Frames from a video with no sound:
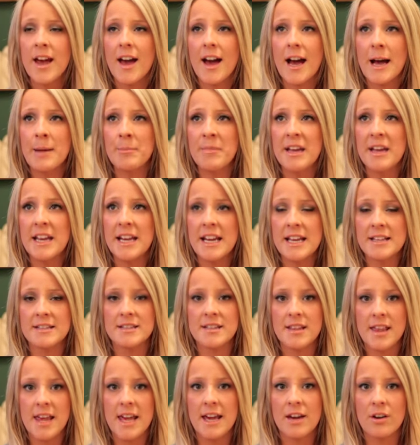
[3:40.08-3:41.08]
It
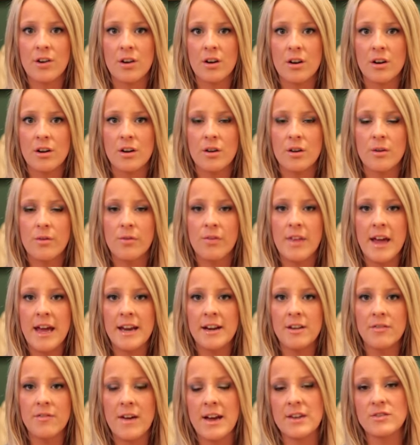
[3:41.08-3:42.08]
is thicker
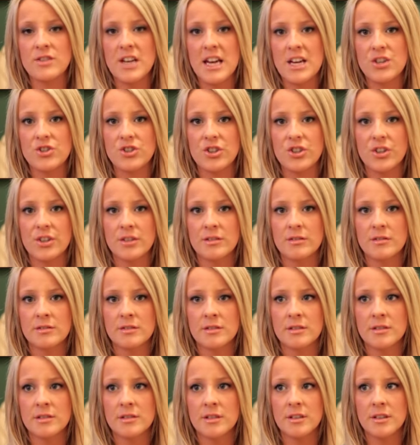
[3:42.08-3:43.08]
than a foundation
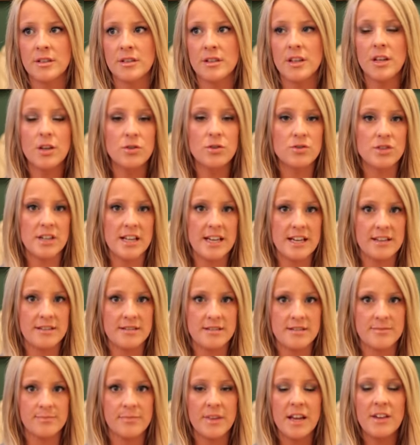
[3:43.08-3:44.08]
usually
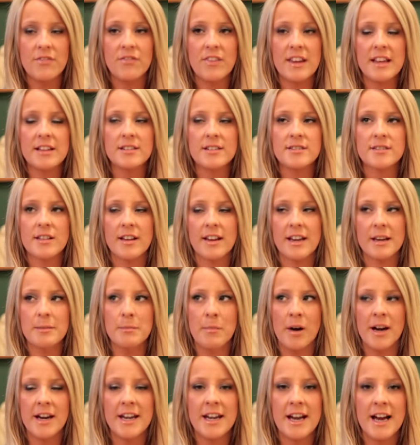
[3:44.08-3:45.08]
is. It feels like it
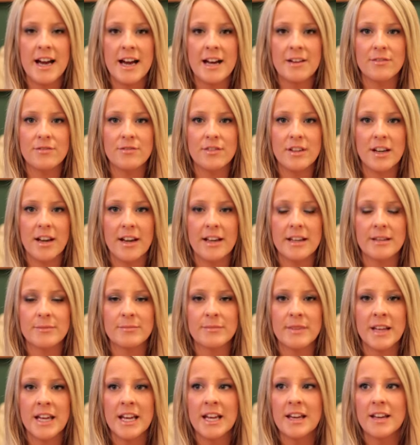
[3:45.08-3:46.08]
might have like
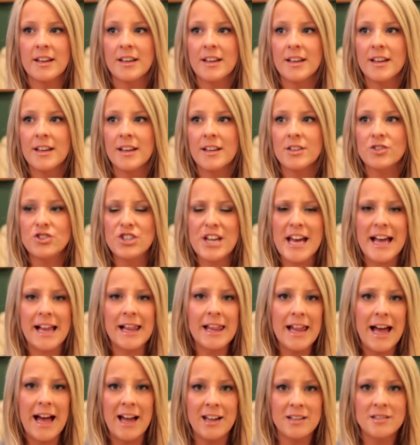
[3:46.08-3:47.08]

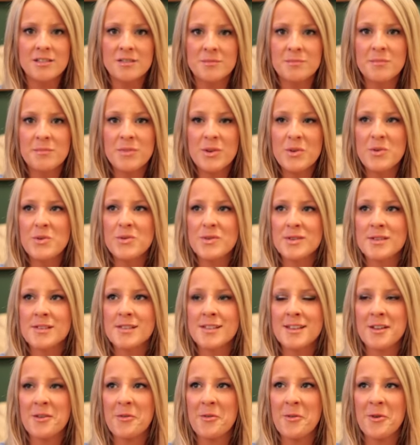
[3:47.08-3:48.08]
gel and a
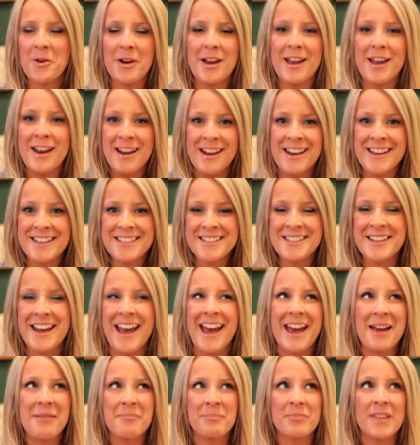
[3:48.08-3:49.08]
mousse or in it.
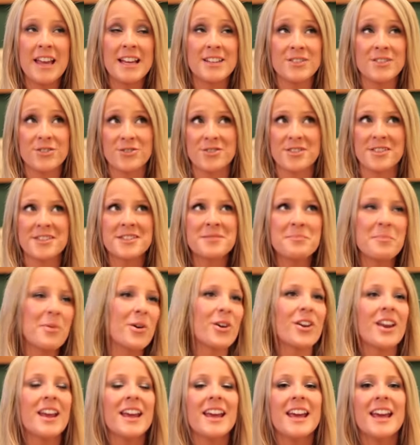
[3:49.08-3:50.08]
It doesn't,
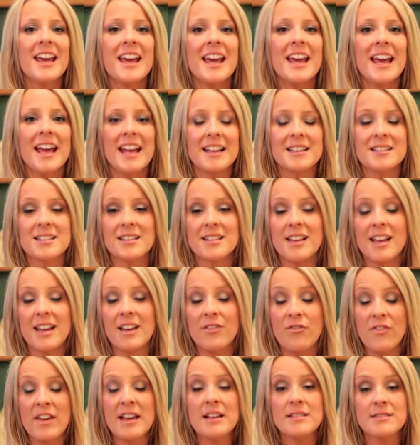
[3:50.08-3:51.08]
but
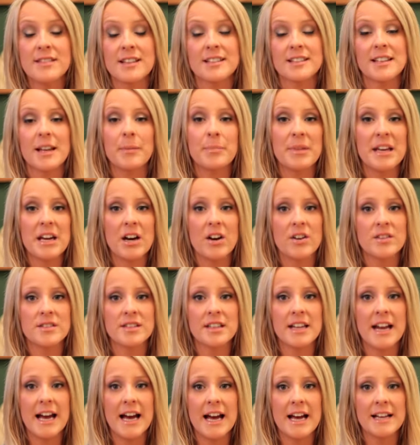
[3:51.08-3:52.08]
it feels like that because
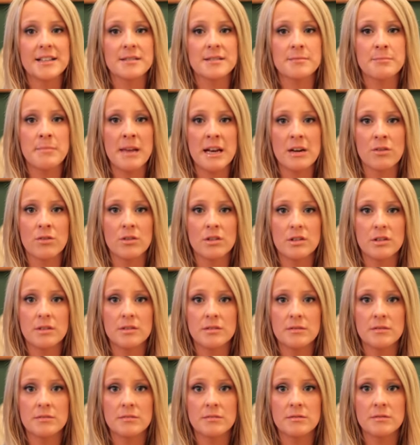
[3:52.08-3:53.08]
it has
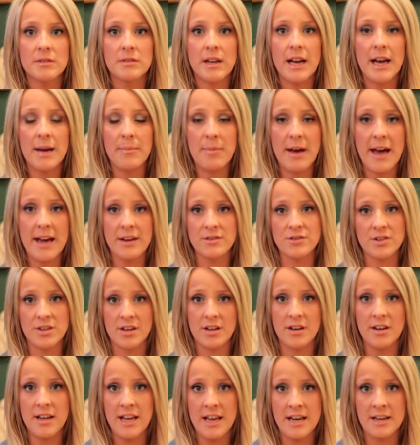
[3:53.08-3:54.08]
mineral
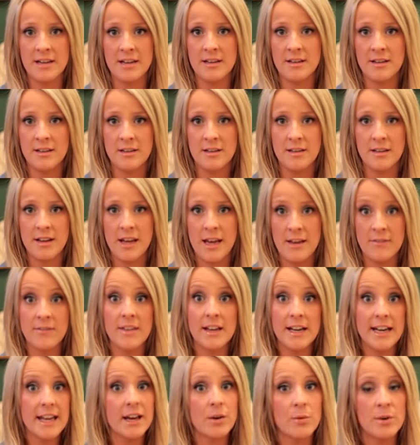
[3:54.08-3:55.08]
powder in
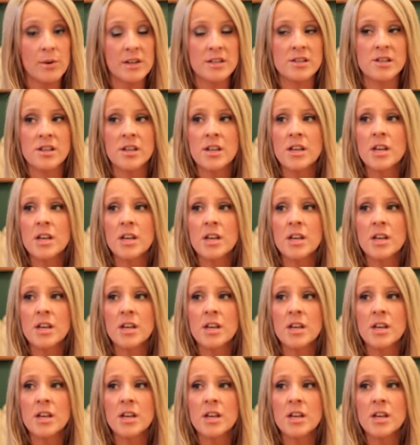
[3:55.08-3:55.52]
the liquid.